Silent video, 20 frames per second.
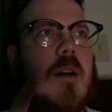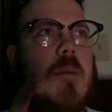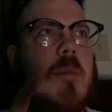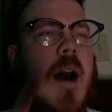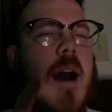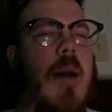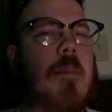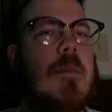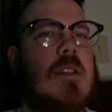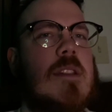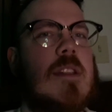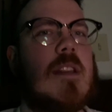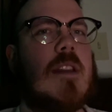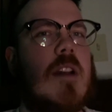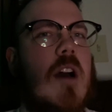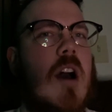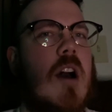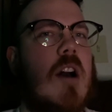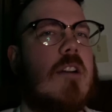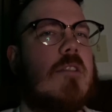
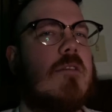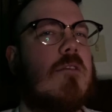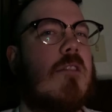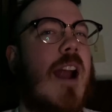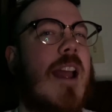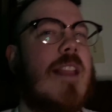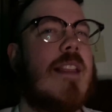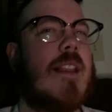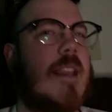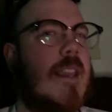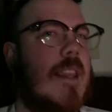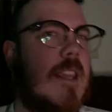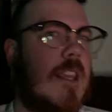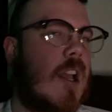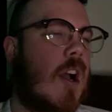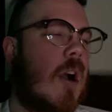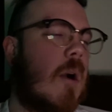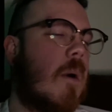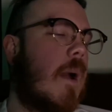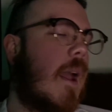opposite of Riley
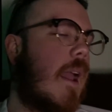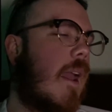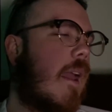Keough,